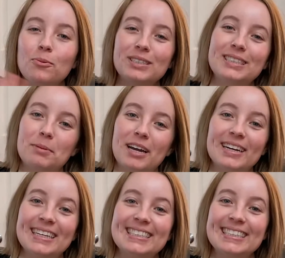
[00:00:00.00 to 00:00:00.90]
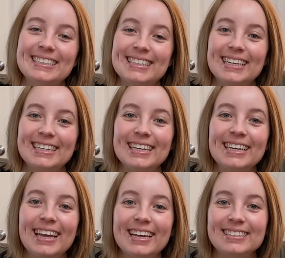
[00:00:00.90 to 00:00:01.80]
What's up guys, it's
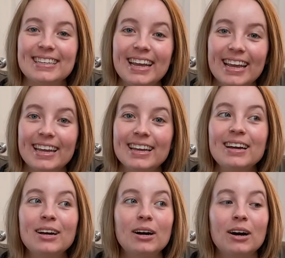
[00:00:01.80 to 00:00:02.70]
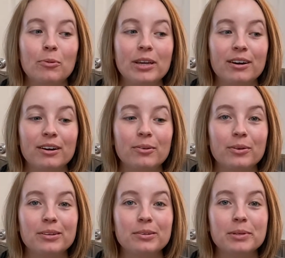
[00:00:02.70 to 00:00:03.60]
Andy, and today we are
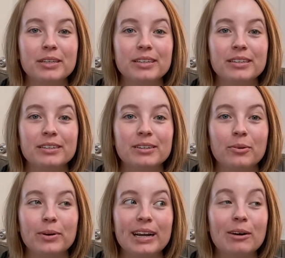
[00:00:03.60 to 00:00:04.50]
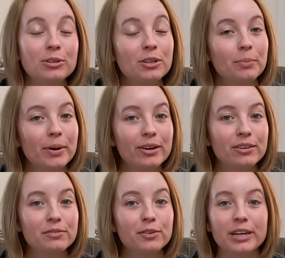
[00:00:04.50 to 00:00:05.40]
going to be going out to the
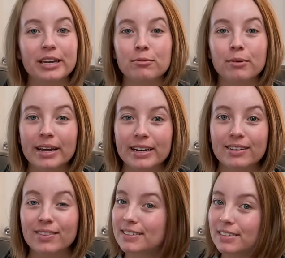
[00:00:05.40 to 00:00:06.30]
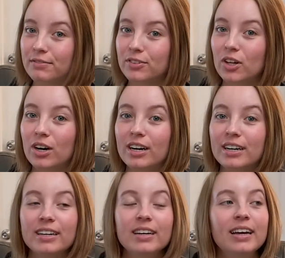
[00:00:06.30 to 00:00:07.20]
barn for a riding lesson
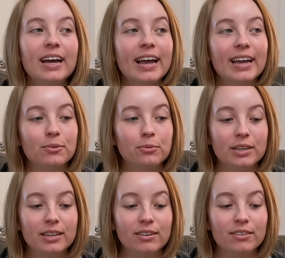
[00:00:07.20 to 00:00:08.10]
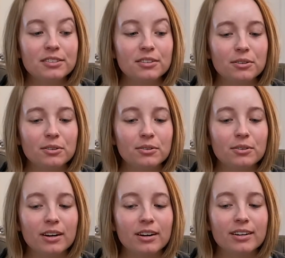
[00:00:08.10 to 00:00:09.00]
vlog, and we also
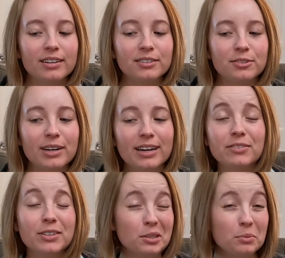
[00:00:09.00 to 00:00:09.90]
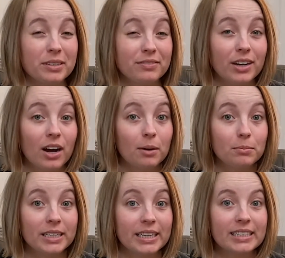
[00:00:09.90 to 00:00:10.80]
are going to do kind of a little bit of an
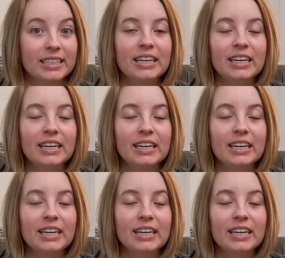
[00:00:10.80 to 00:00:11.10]
update.